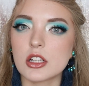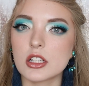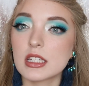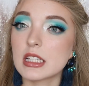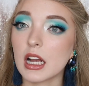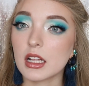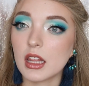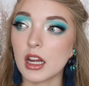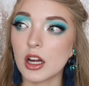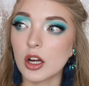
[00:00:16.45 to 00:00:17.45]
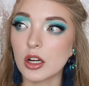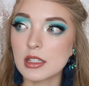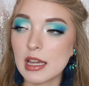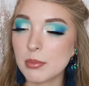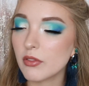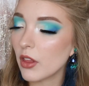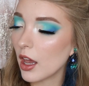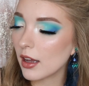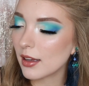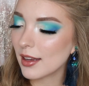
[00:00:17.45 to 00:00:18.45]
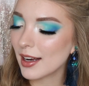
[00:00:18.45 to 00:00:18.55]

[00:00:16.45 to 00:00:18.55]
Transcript: you're stuck there type of look,